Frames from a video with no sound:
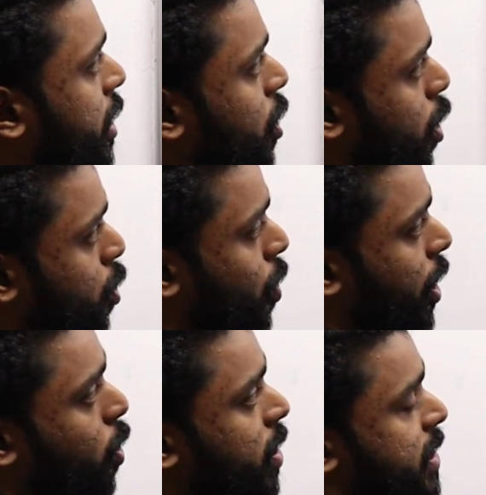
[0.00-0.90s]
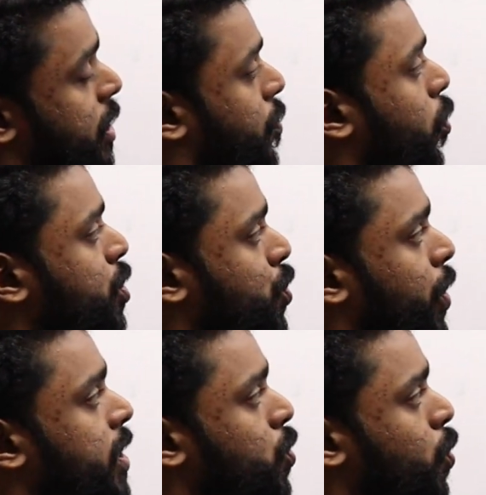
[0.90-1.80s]
in order to denote the set of all
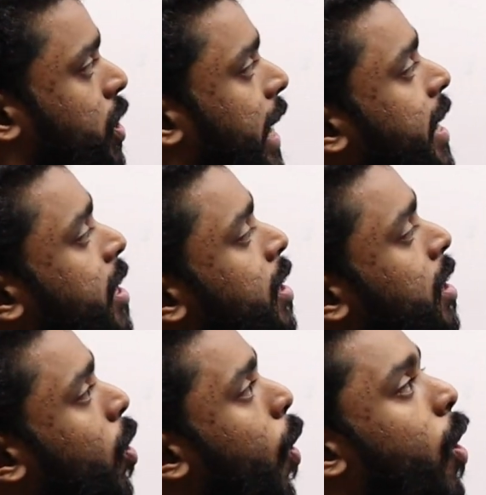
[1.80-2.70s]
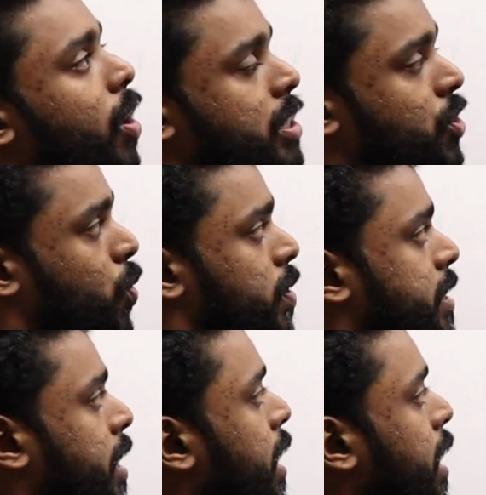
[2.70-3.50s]
students who take orange juice.